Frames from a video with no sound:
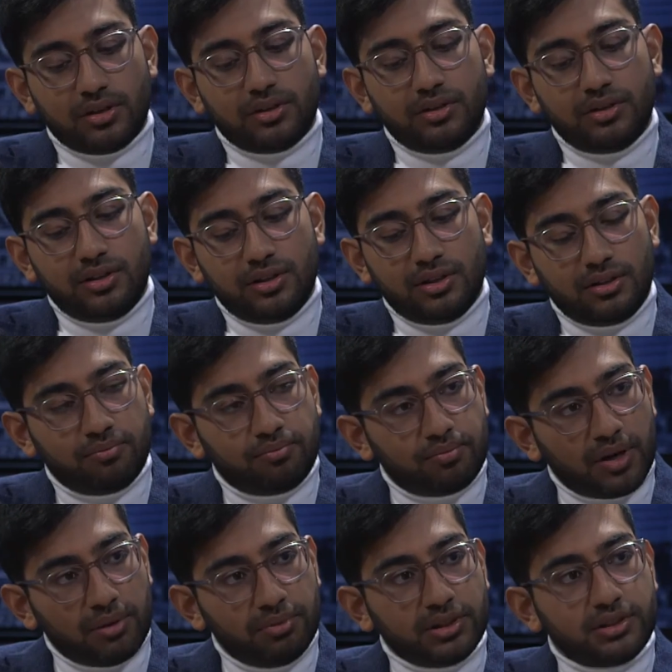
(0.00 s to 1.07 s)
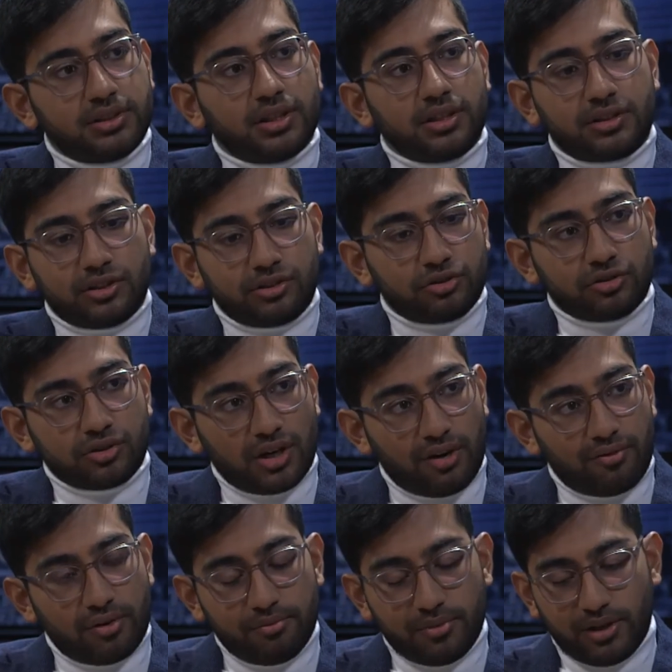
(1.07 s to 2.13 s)
the public sector, so
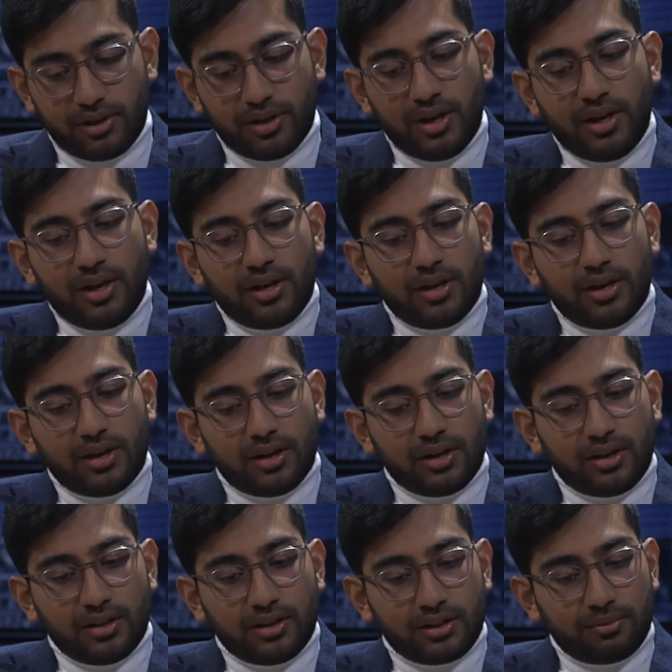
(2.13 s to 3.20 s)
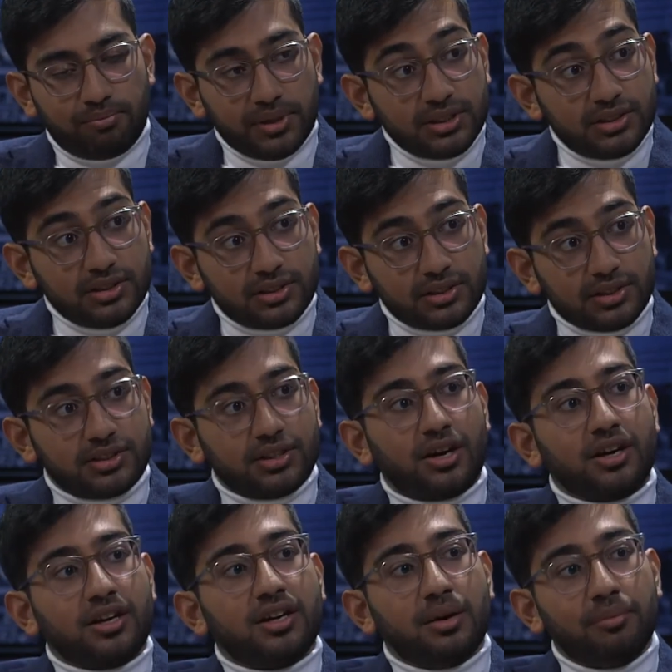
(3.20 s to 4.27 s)
government, the businesses
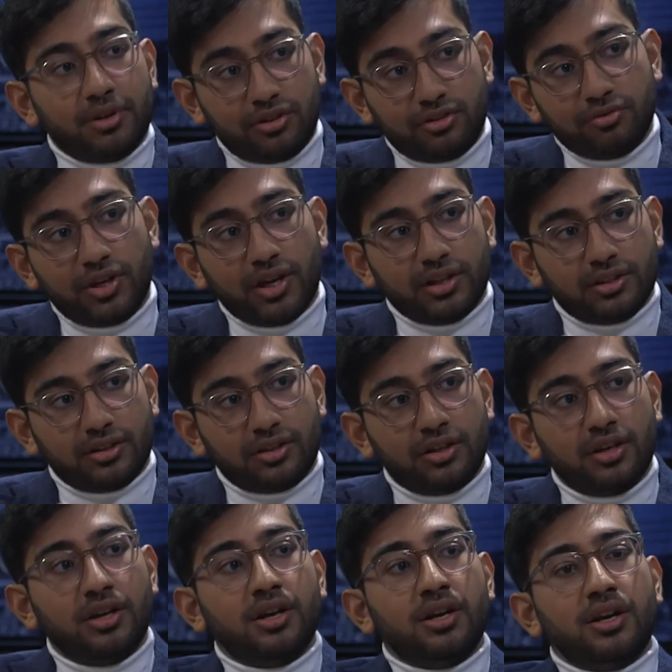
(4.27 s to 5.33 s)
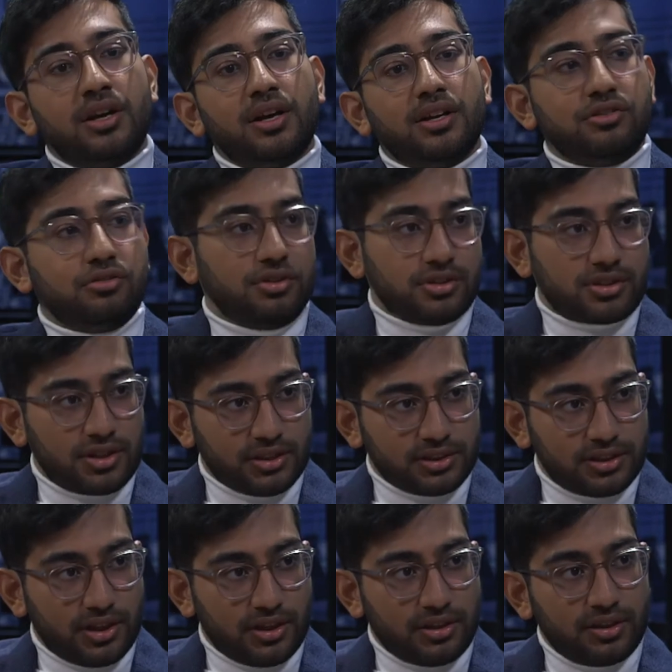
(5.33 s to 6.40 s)
are coming together to discuss
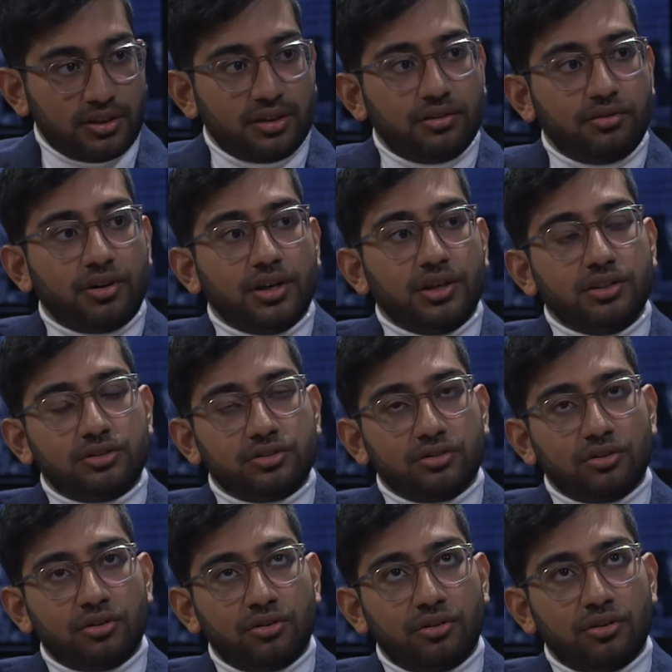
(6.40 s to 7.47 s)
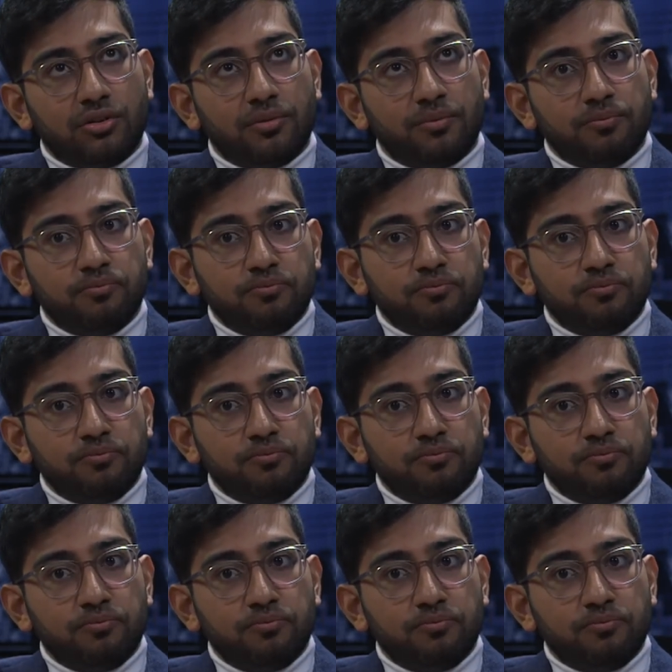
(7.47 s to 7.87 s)
that, right? So,